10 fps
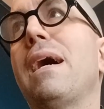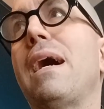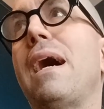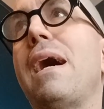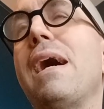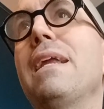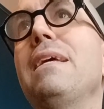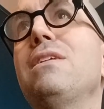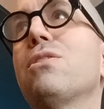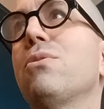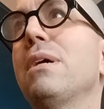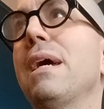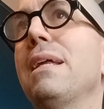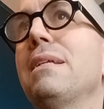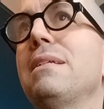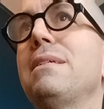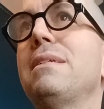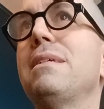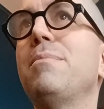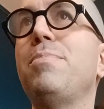I need to create
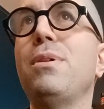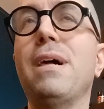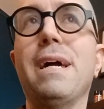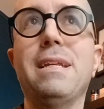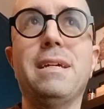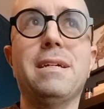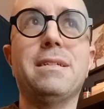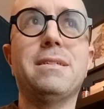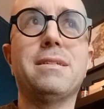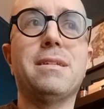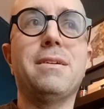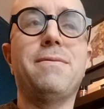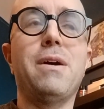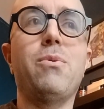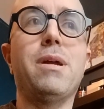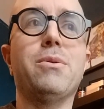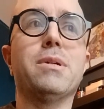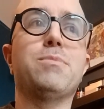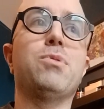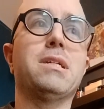simple ideas if I want to
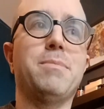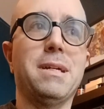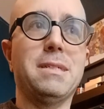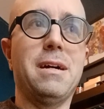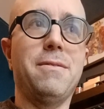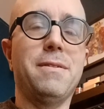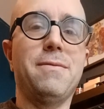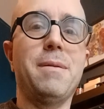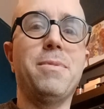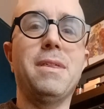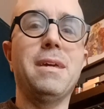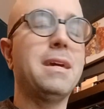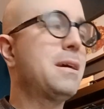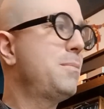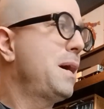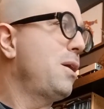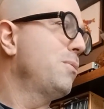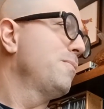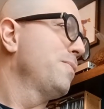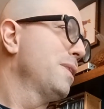express myself. If I'm thinking about
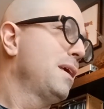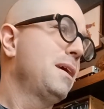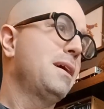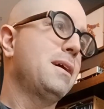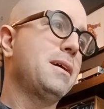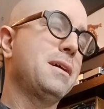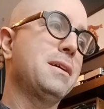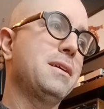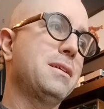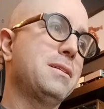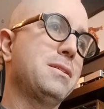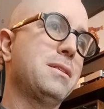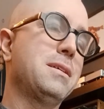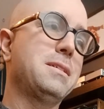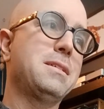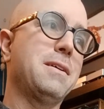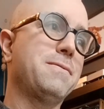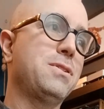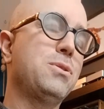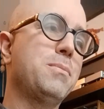this stuff
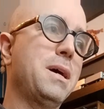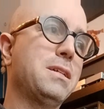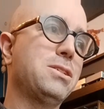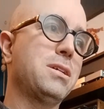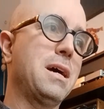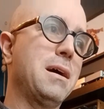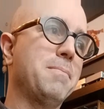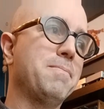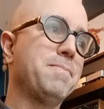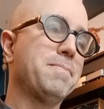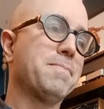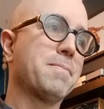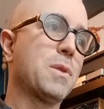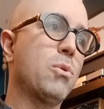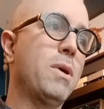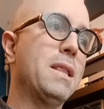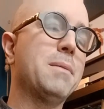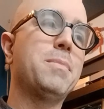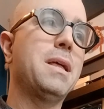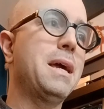too much while I'm
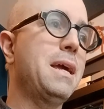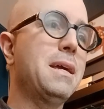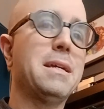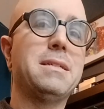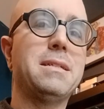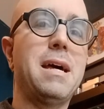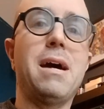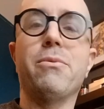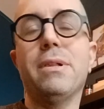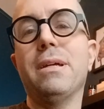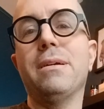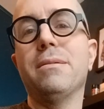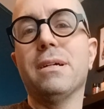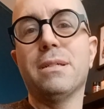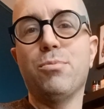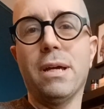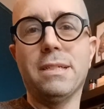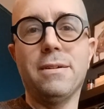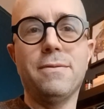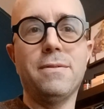playing, it's not really expressive.